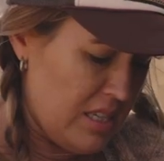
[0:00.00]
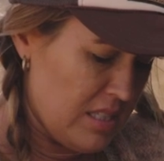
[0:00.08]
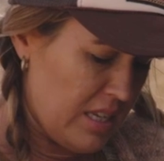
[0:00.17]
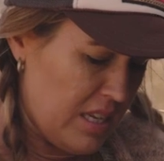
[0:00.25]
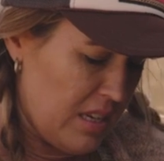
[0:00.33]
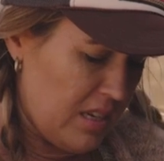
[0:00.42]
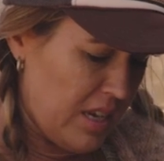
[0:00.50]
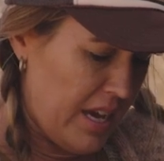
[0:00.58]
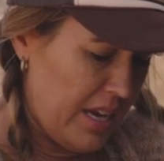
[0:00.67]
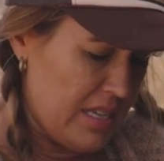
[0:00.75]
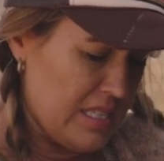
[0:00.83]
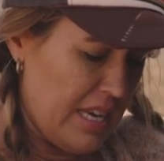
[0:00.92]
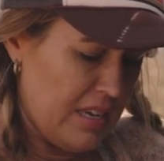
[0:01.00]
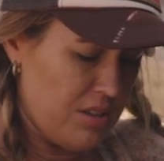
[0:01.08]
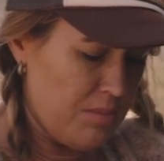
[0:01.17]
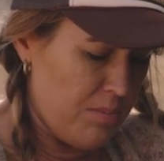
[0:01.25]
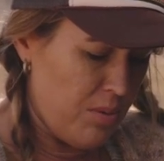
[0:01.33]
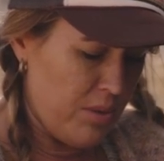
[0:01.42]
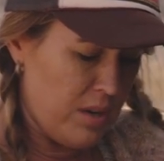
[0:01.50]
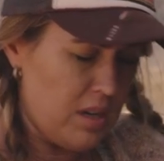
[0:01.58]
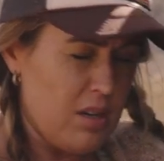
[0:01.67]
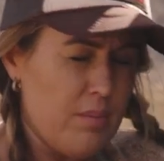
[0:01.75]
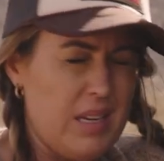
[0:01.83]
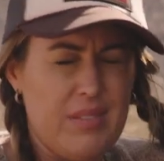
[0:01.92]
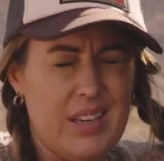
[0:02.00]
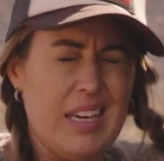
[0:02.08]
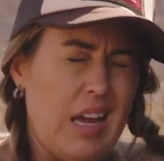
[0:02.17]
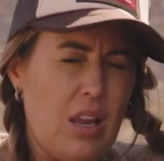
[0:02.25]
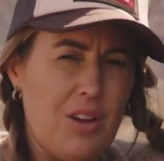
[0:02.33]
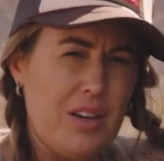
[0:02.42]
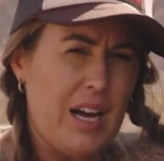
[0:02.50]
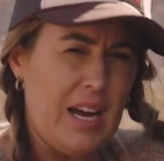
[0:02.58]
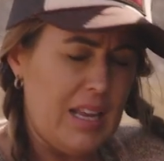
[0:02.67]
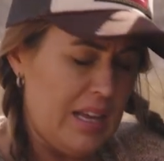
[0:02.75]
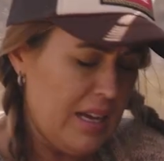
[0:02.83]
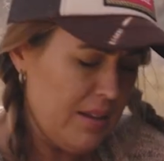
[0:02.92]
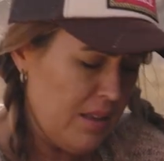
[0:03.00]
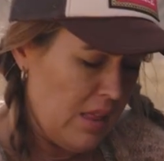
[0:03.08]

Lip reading: it's going to kind of take on board a little bit of a yellow color.